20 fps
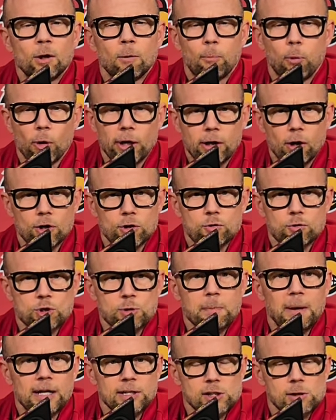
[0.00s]
You know, point guard's
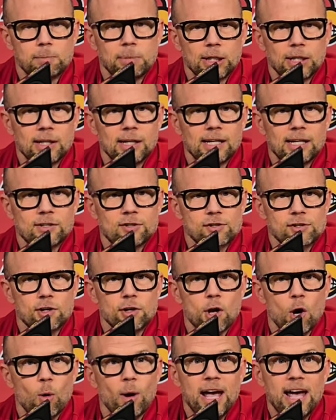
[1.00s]
responsibility is
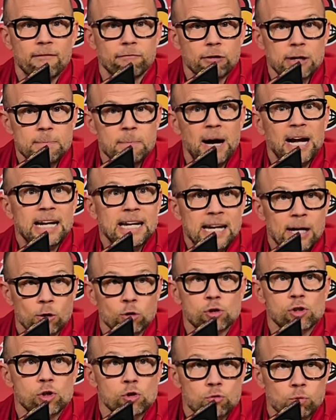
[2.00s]
to know everybody
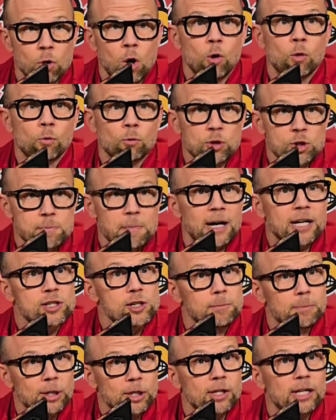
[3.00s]
else's role and
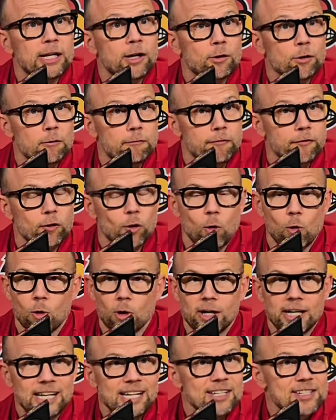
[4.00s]
responsibility on the
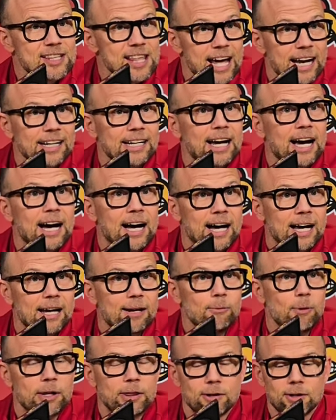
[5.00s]
floor, and he's that
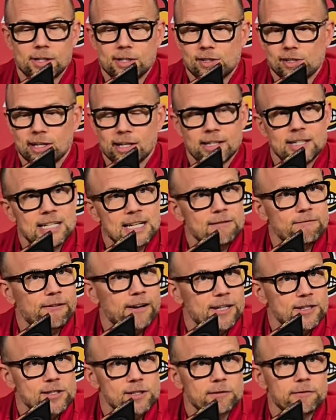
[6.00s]
guy, whether it's in a
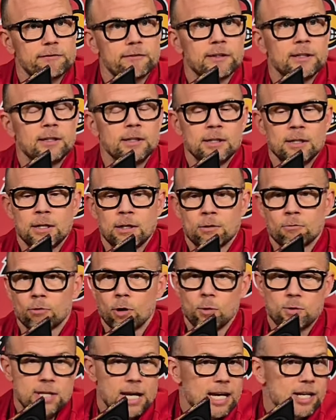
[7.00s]
defensive
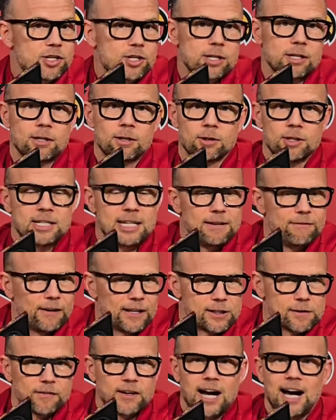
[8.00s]
rotation or a
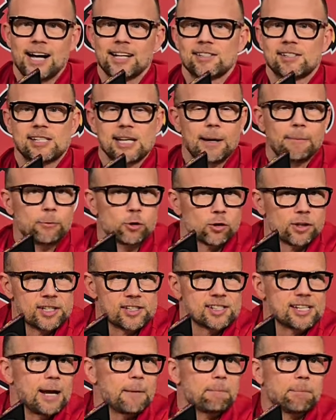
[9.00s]
defensive concept or
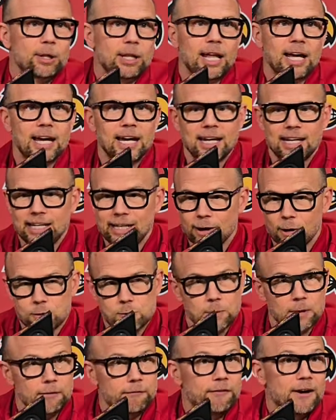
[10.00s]
a set play. He
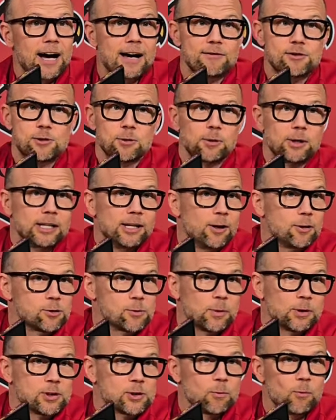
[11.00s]
knows what the five's doing. He
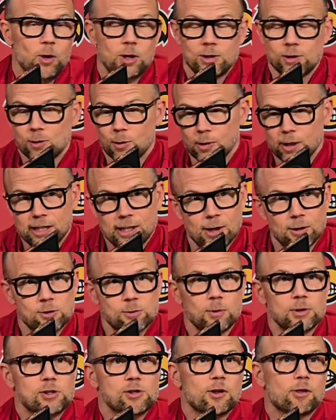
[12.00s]
knows what's the one doing. He
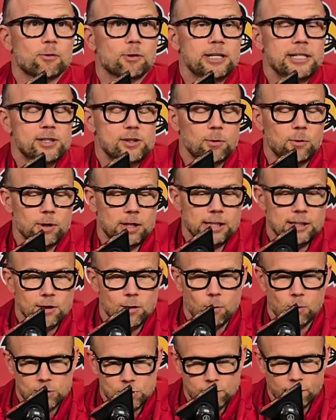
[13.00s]
knows what's the three's doing.
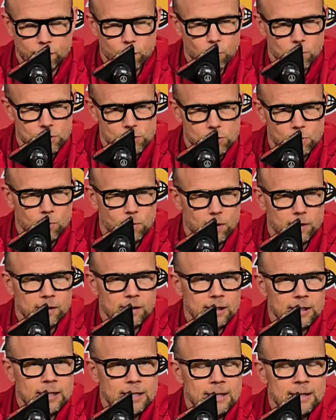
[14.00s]
He knows what the four's
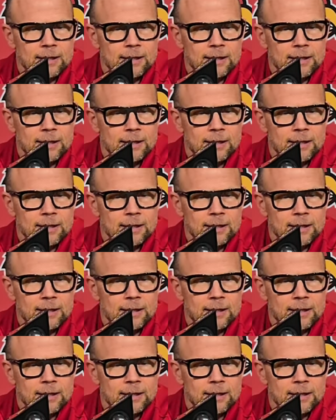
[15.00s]
doing.